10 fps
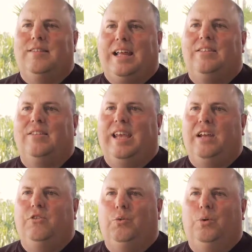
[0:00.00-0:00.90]
set
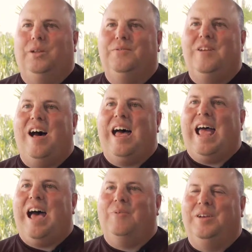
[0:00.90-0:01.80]
schedule, of
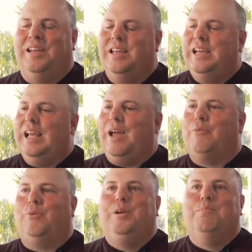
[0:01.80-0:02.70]
not having
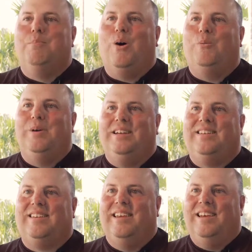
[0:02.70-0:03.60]
every
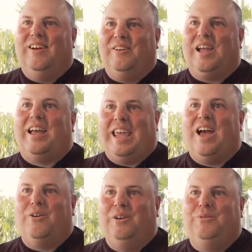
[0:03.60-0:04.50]
moment
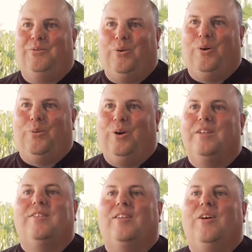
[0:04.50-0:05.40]
accounted for,
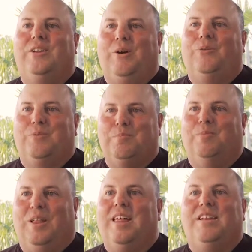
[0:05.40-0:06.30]
where it's, it's a
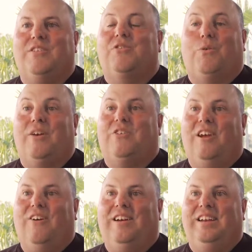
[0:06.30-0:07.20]
lot of
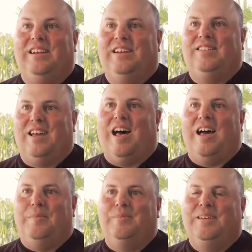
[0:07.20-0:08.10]
discretionary
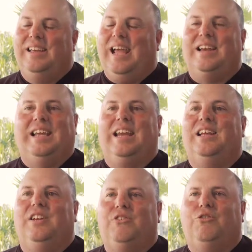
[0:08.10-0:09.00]
time and
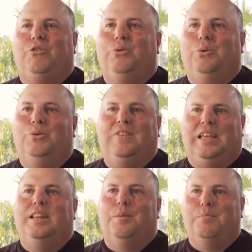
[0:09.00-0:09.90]
getting to
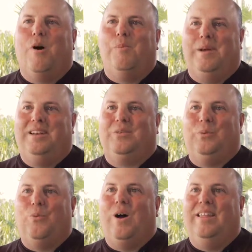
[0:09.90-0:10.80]
choose in the
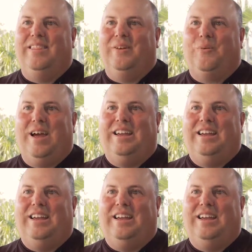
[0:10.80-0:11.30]
moment what the